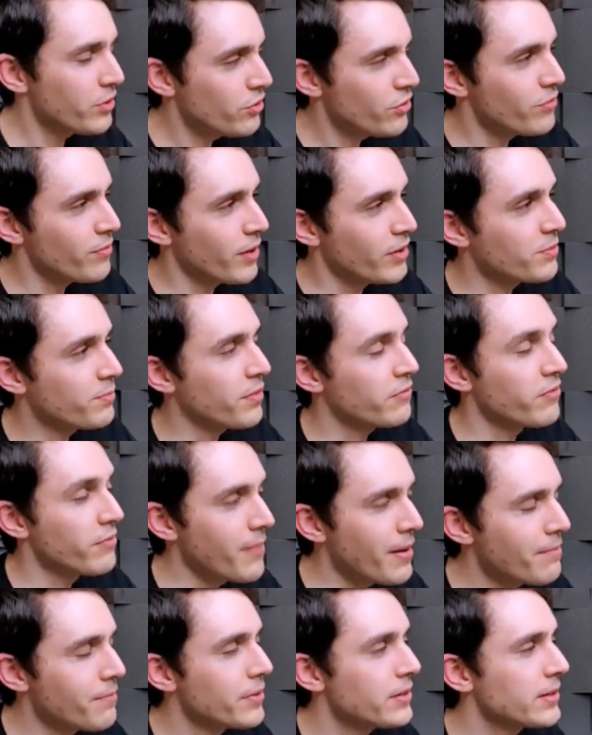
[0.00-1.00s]
too much, but
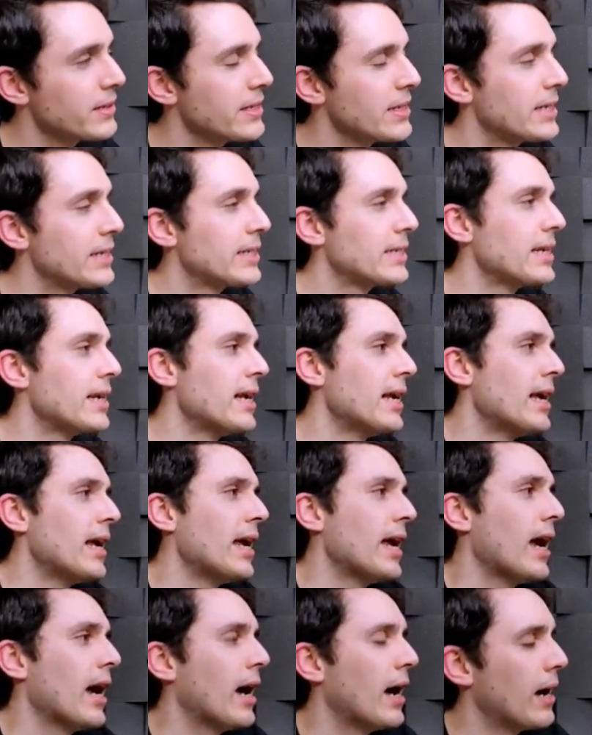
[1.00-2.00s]
remembers that
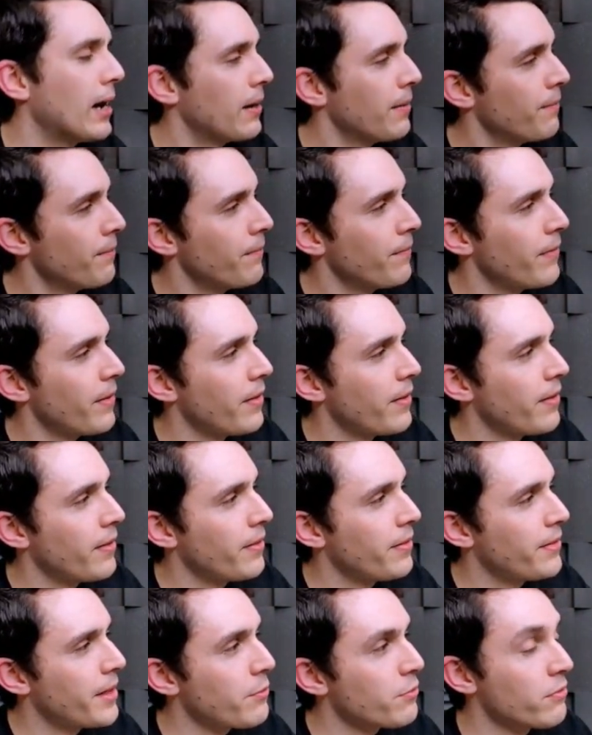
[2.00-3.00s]

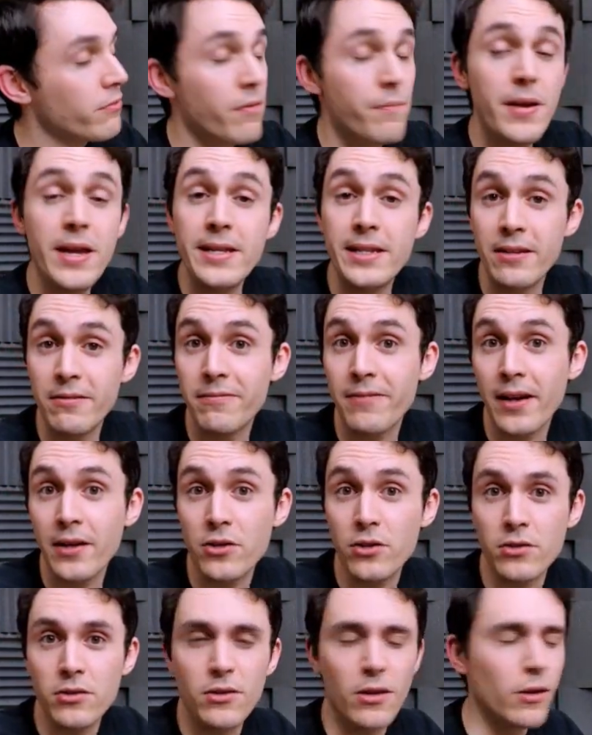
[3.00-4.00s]
there were repeat
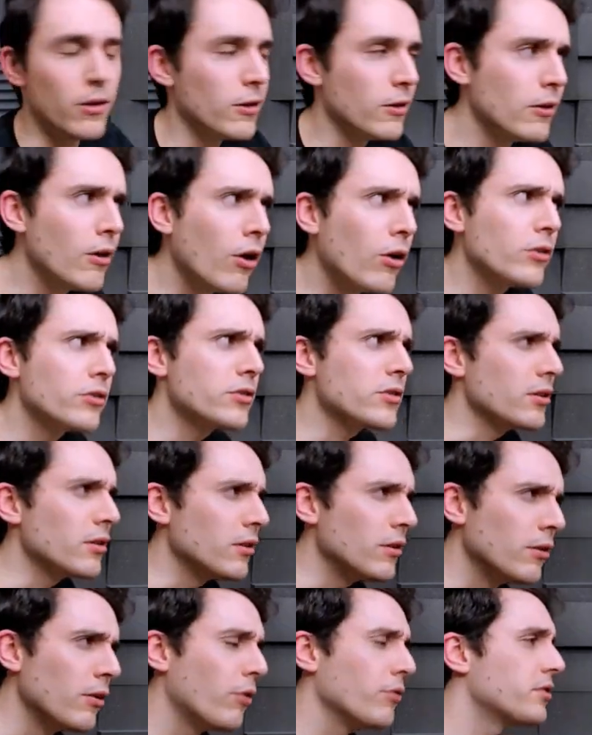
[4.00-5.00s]
infections, lots
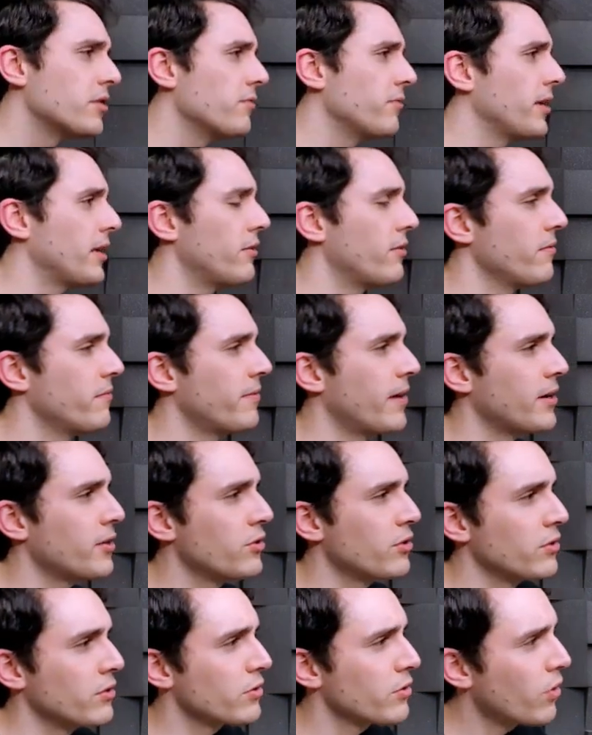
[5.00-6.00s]
and lots of ear
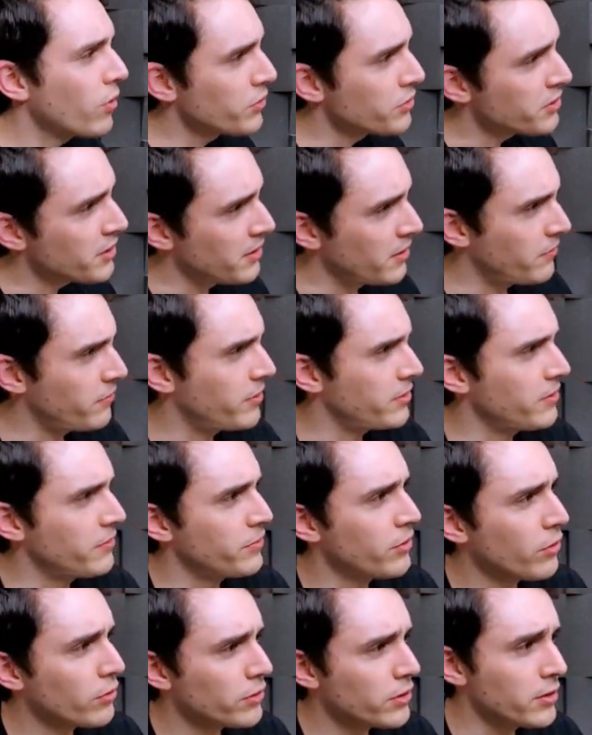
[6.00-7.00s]
infections, constantly in front of
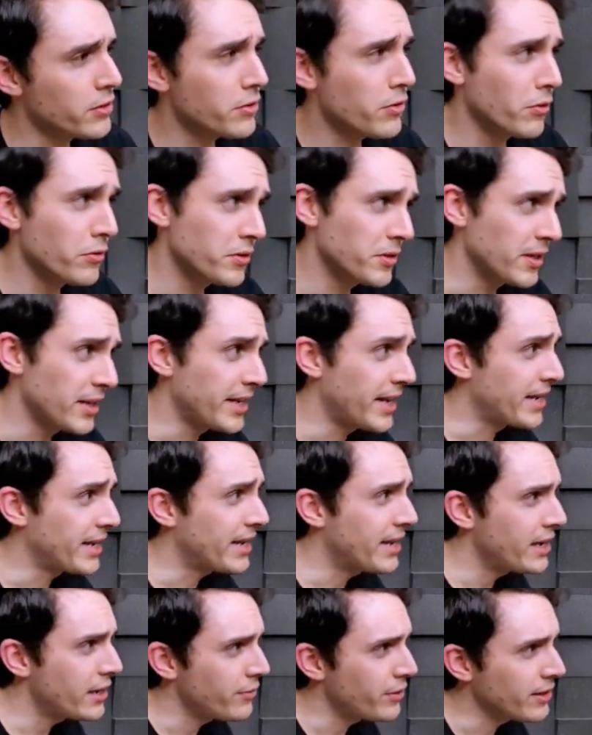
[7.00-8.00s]
doctors, constantly getting
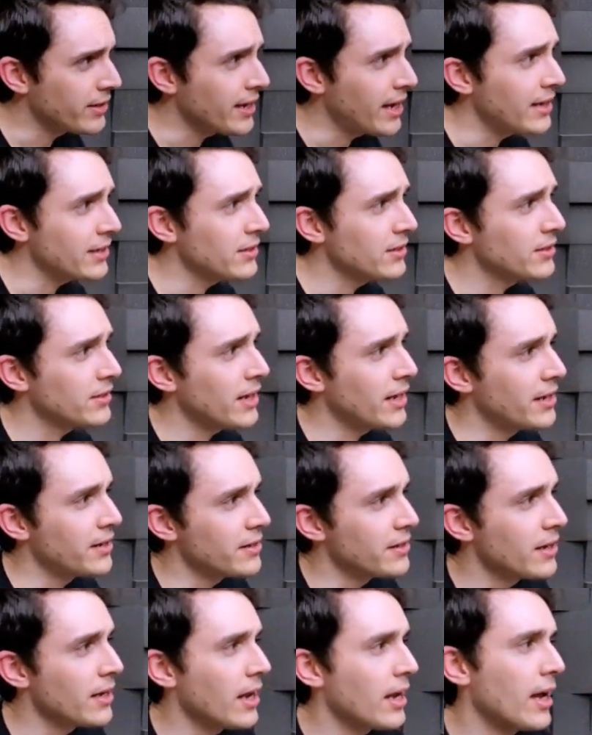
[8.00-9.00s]
hearing tests. And
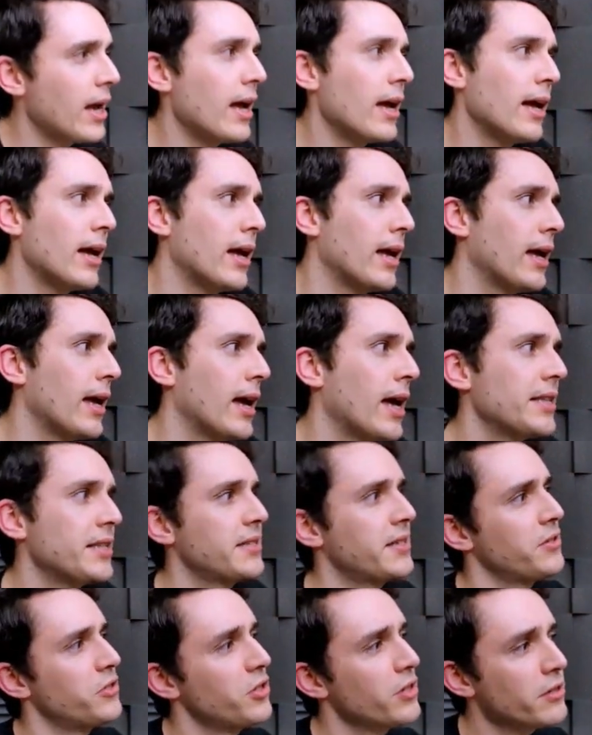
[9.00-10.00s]
as I
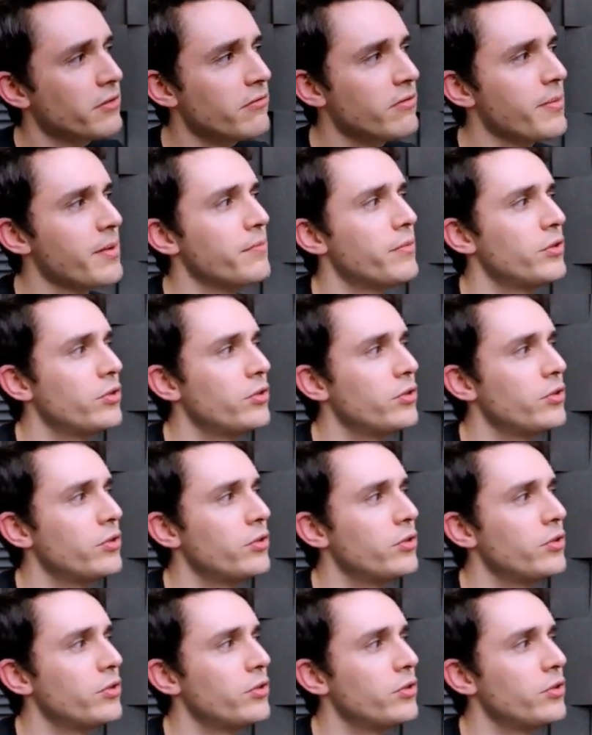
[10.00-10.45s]
said, she doesn't remember